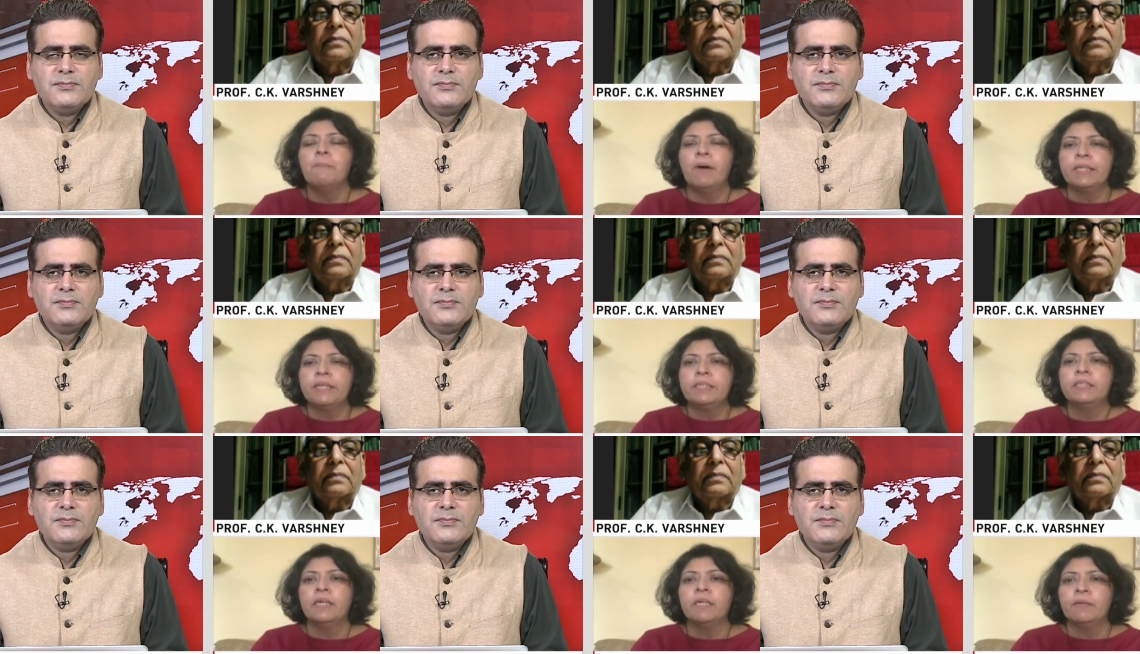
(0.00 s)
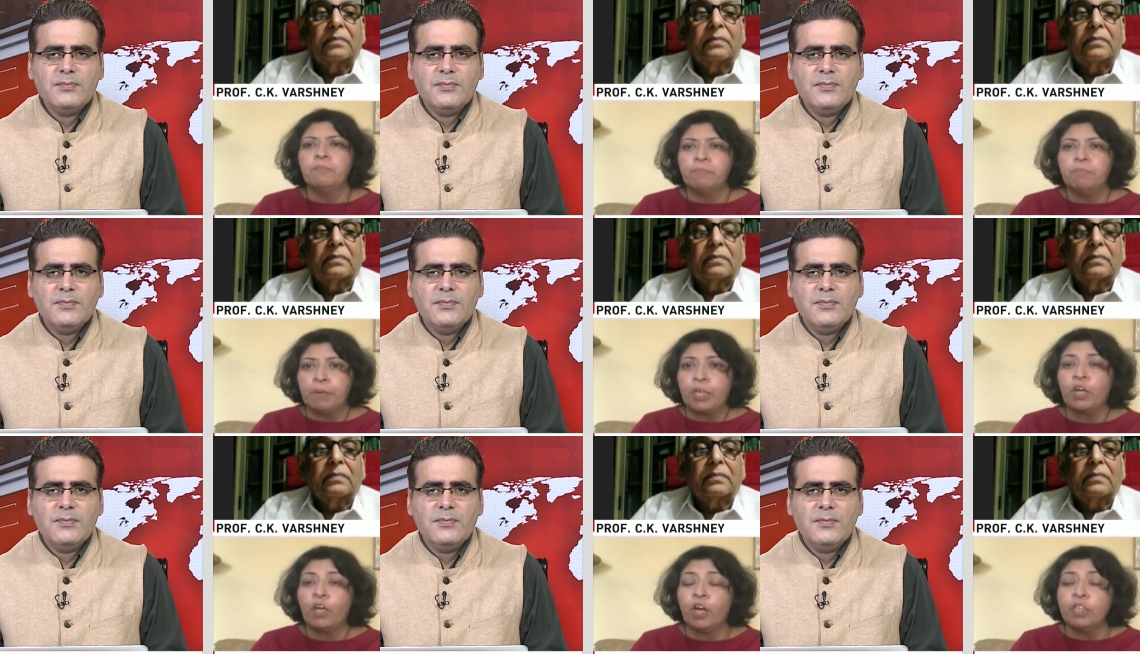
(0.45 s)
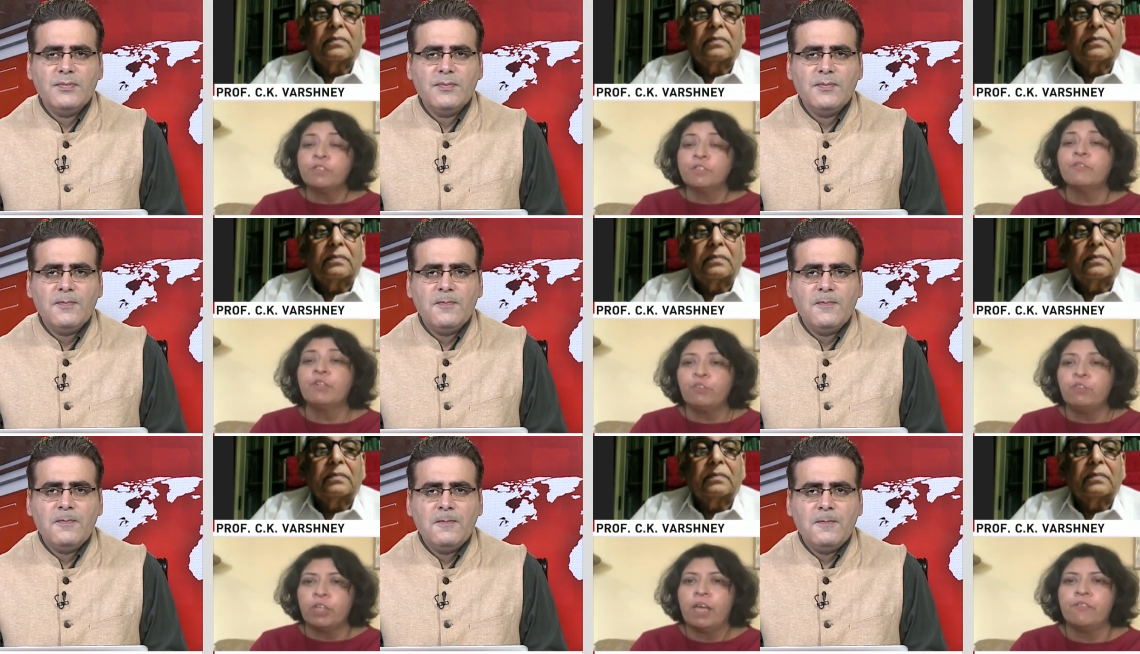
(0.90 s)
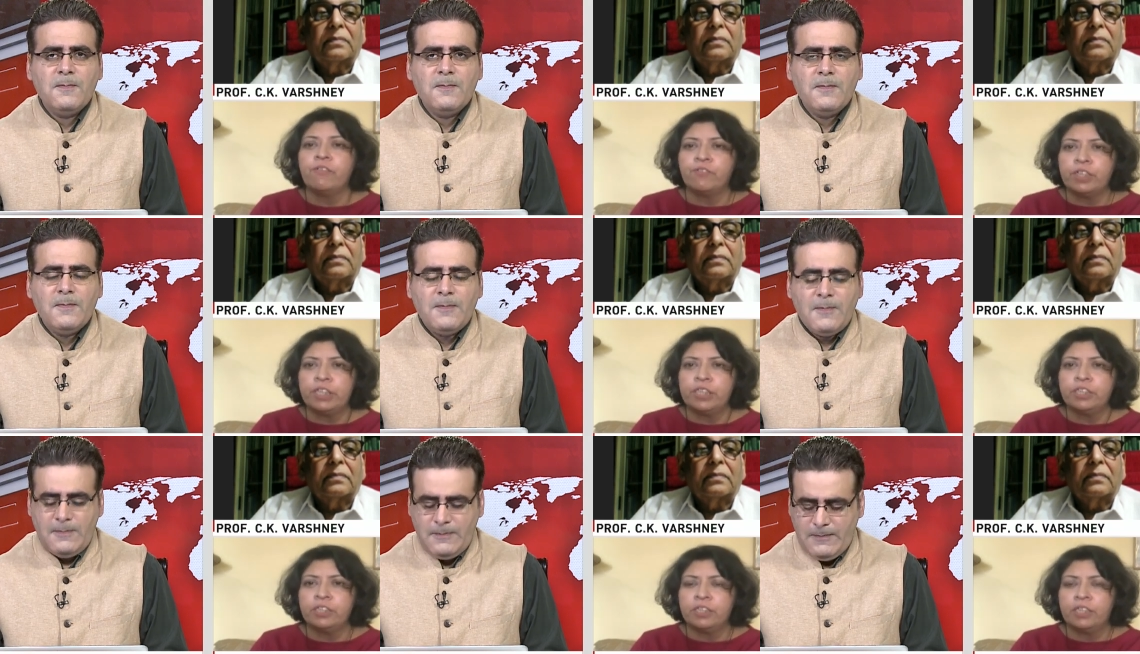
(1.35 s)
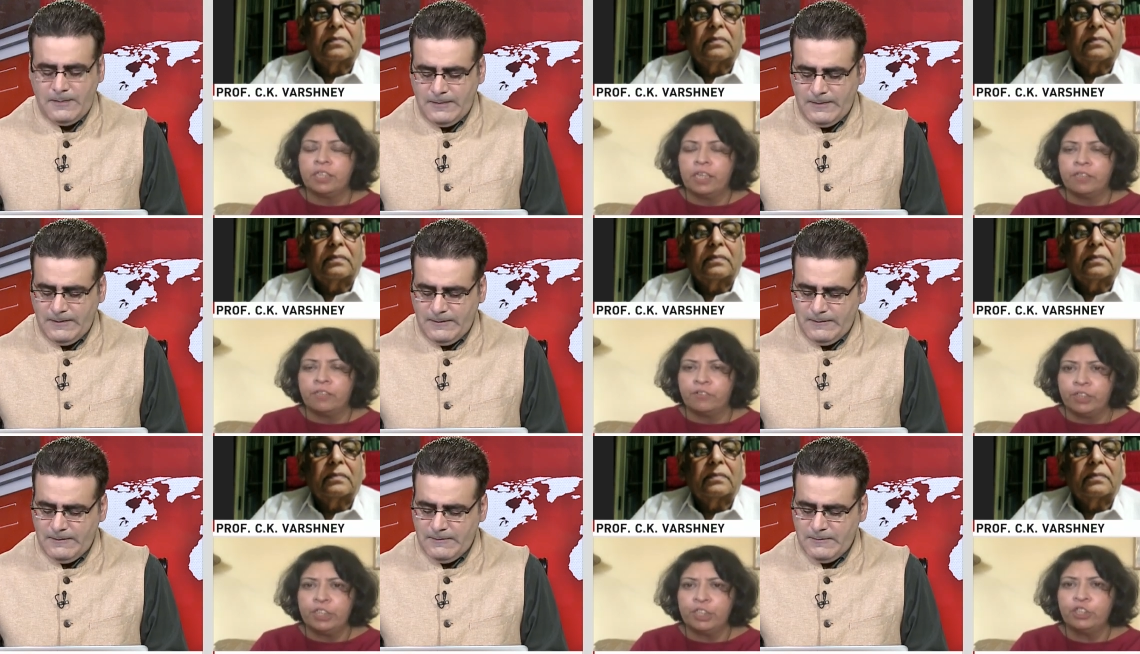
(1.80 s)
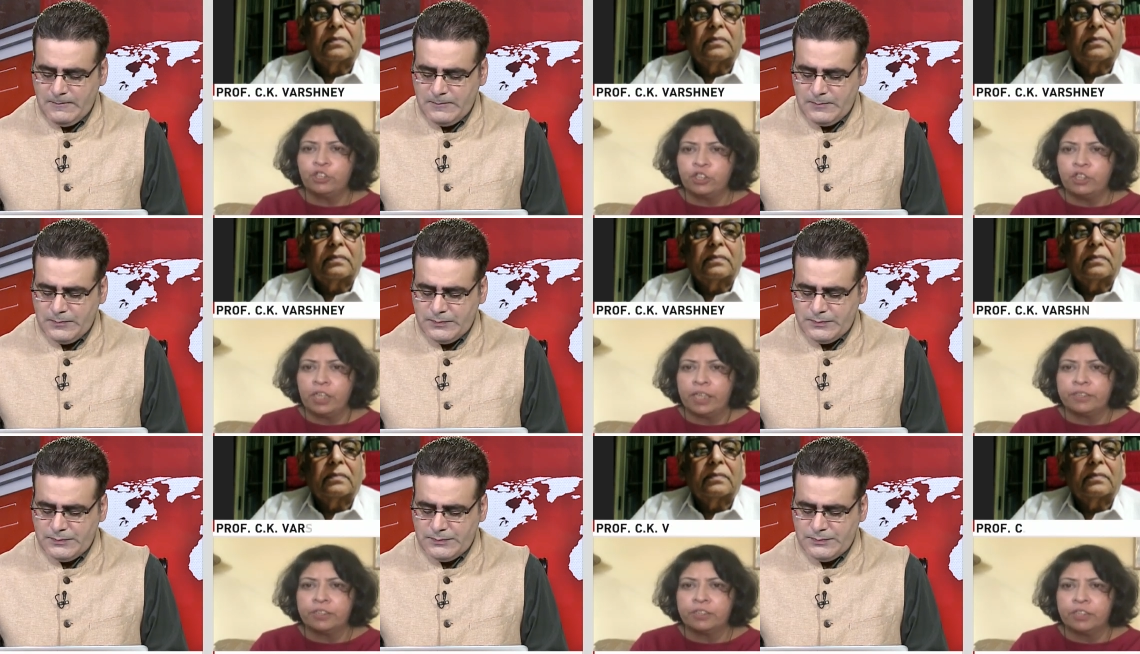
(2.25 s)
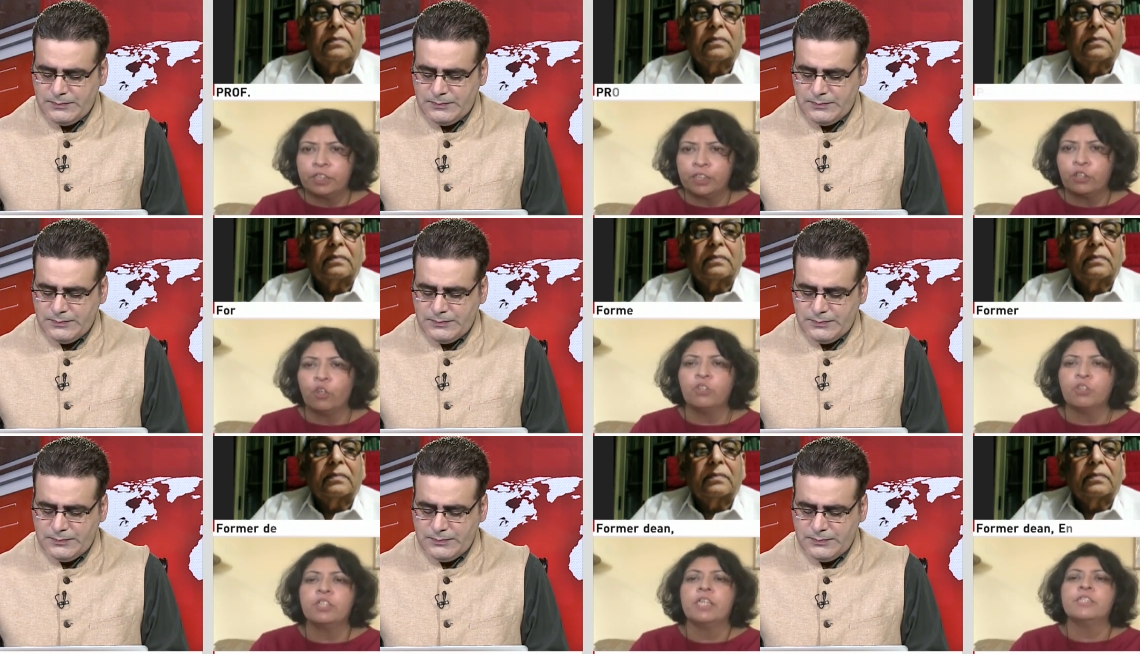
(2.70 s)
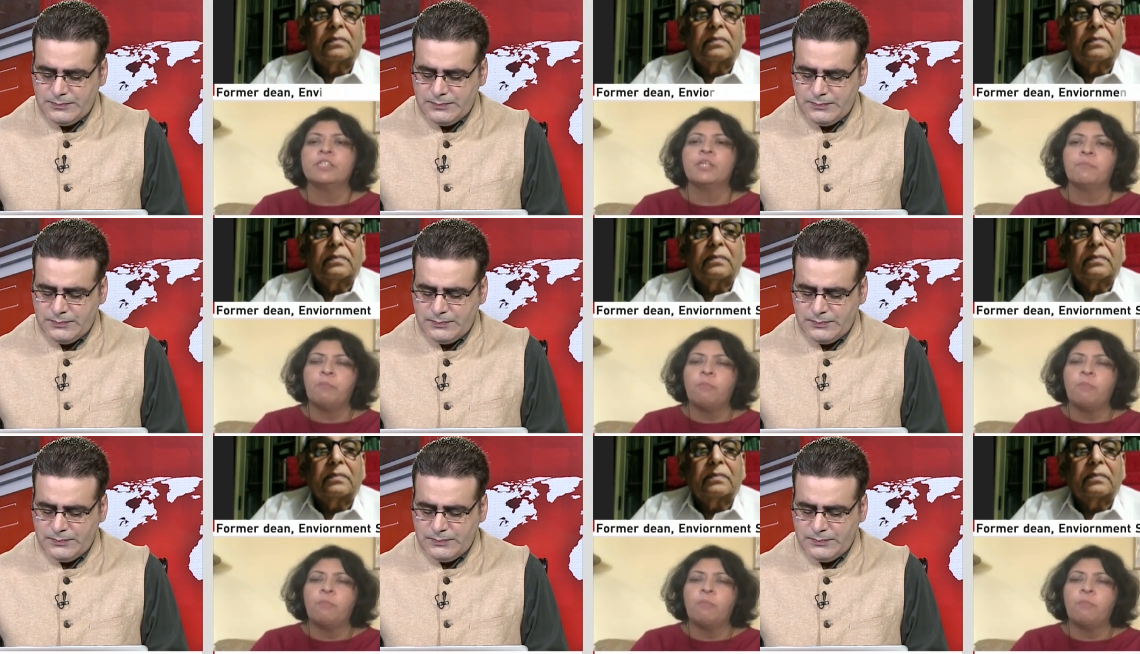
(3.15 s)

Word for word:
Speaker 1: But the, because we would have reached net, reached net zero, there's a